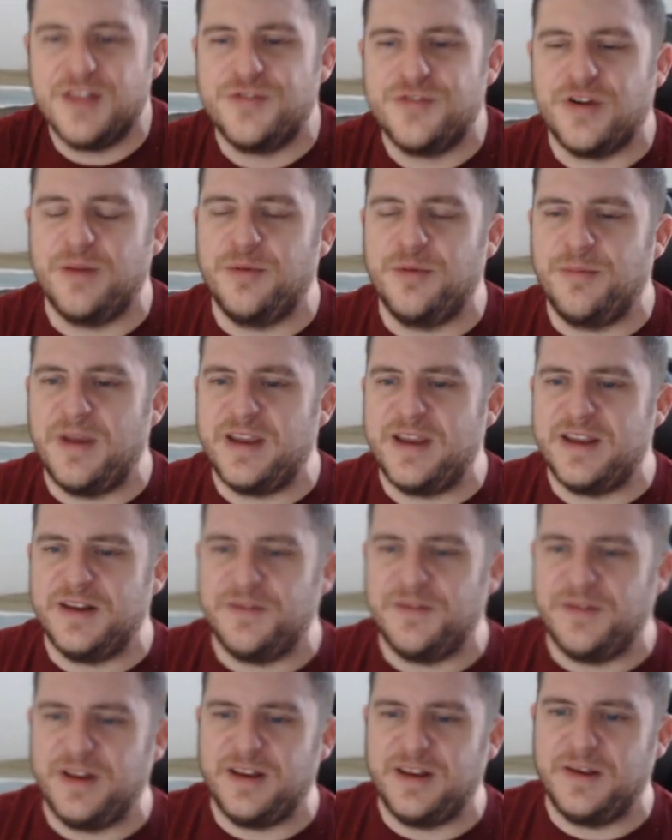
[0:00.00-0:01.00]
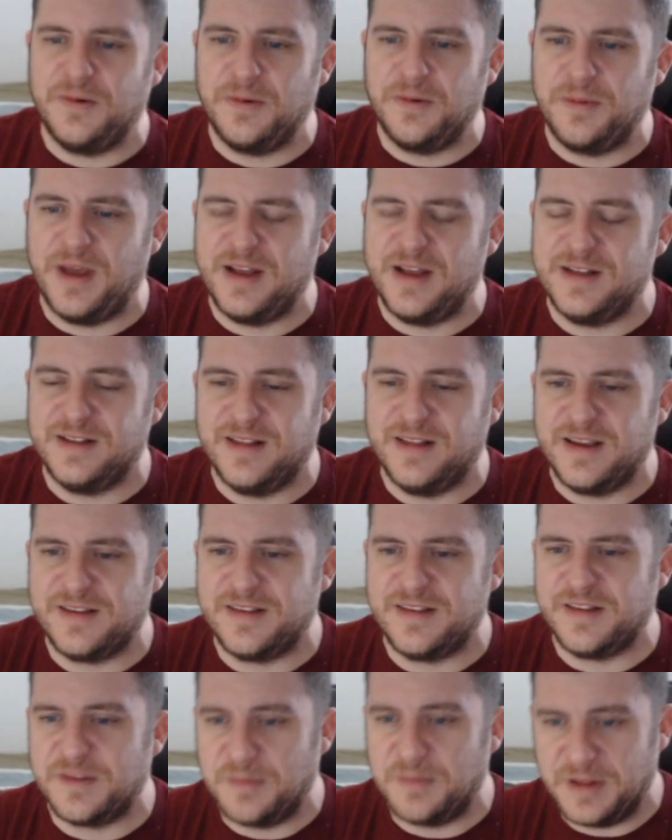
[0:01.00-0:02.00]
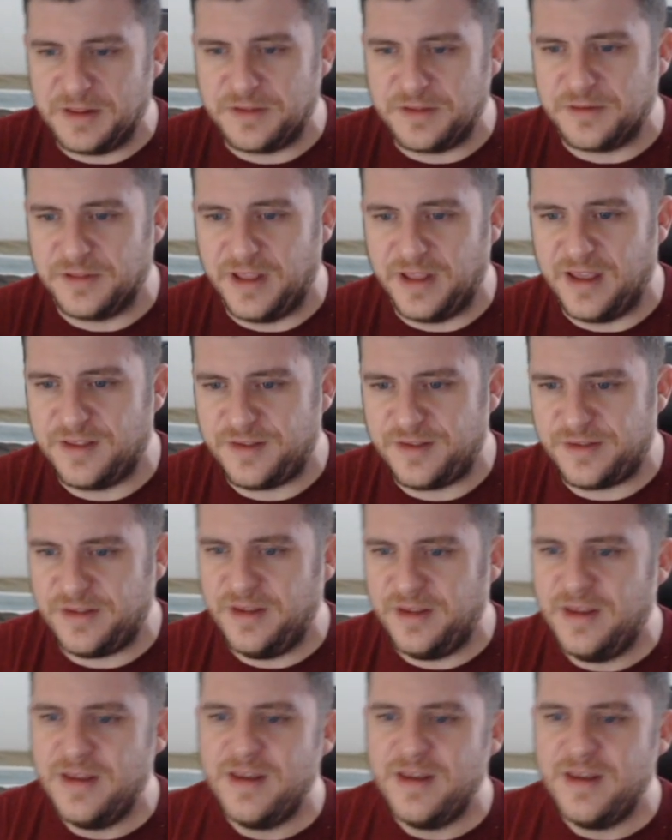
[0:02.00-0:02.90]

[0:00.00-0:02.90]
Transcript: trouble making a video about it in like 6 minutes or less.